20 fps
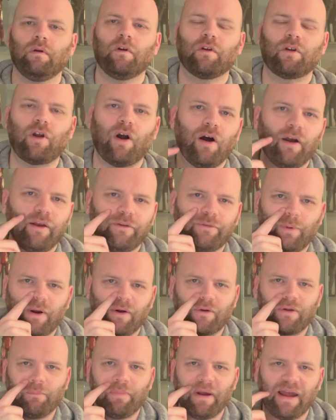Guys,
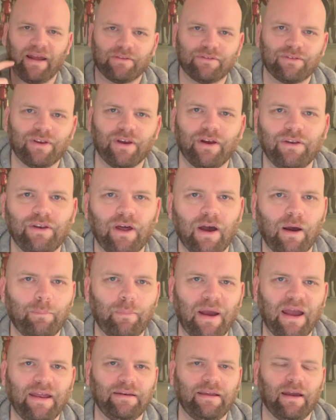welcome back to Nerd
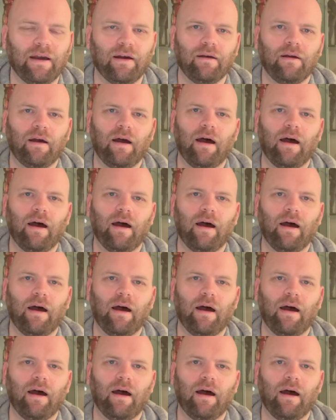Mania.